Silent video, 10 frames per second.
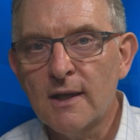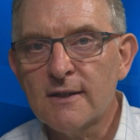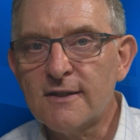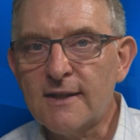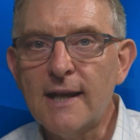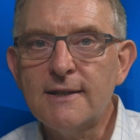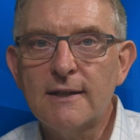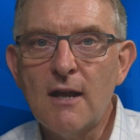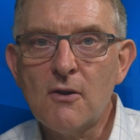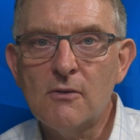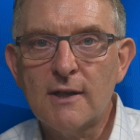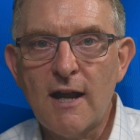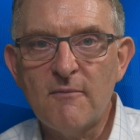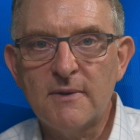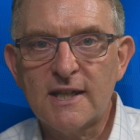State and local
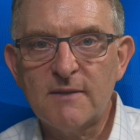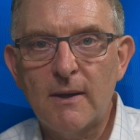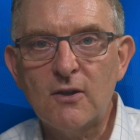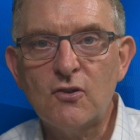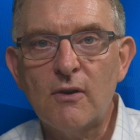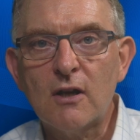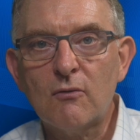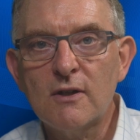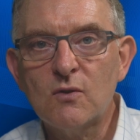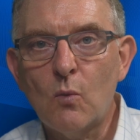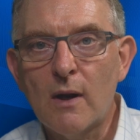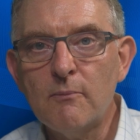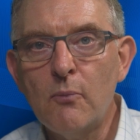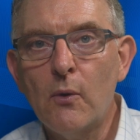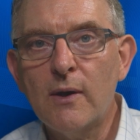government expenditure increased
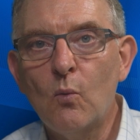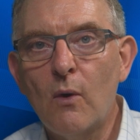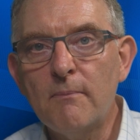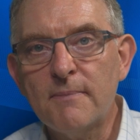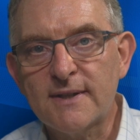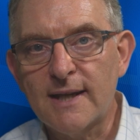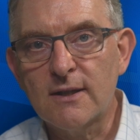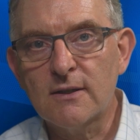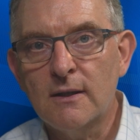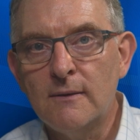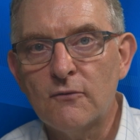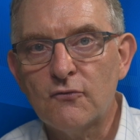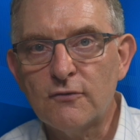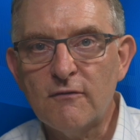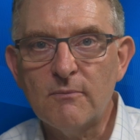1.1%,
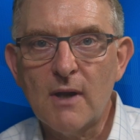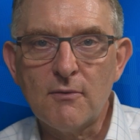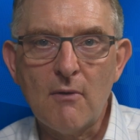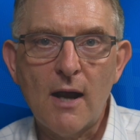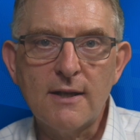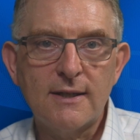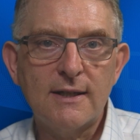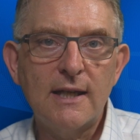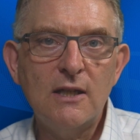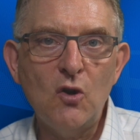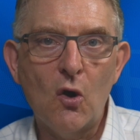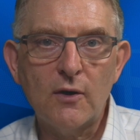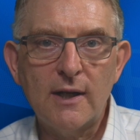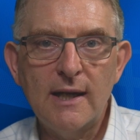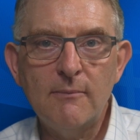driven by rises in
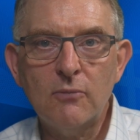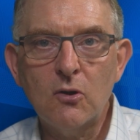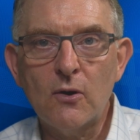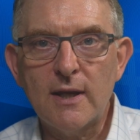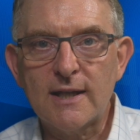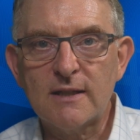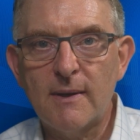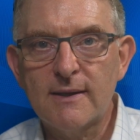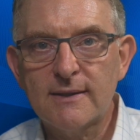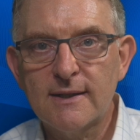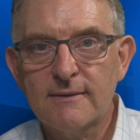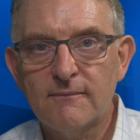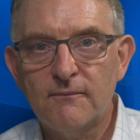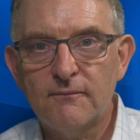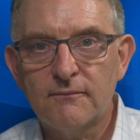non-employee expenses.
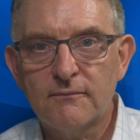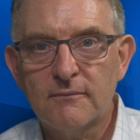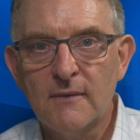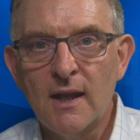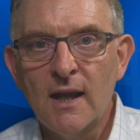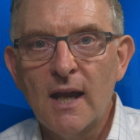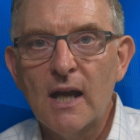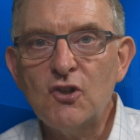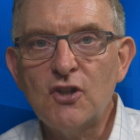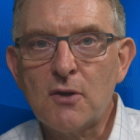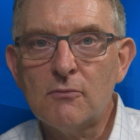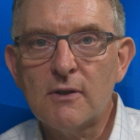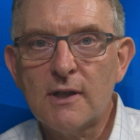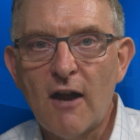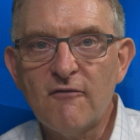And general
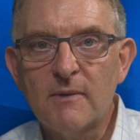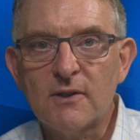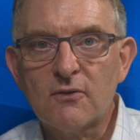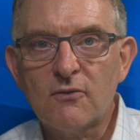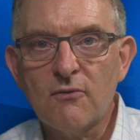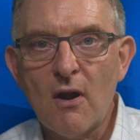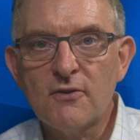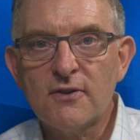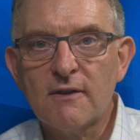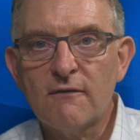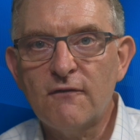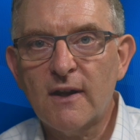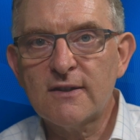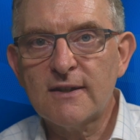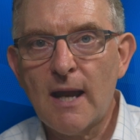government gross
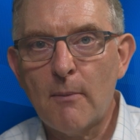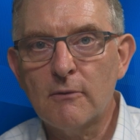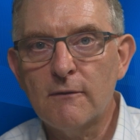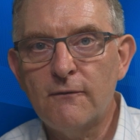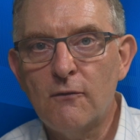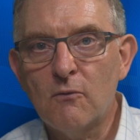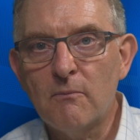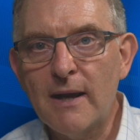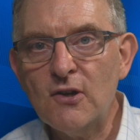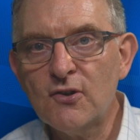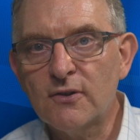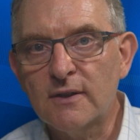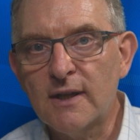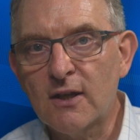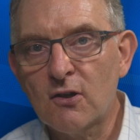fixed capital
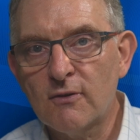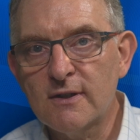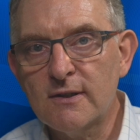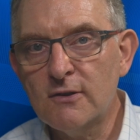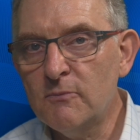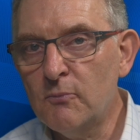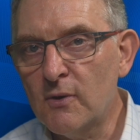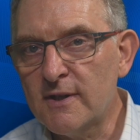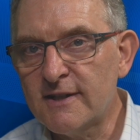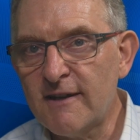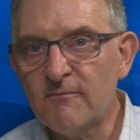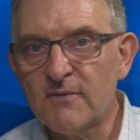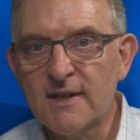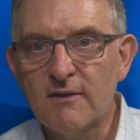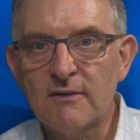formation increased
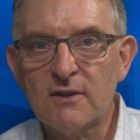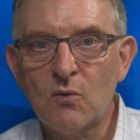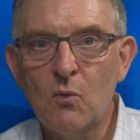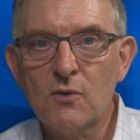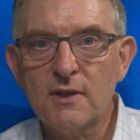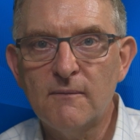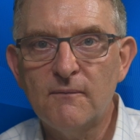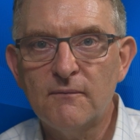2.7% this quarter,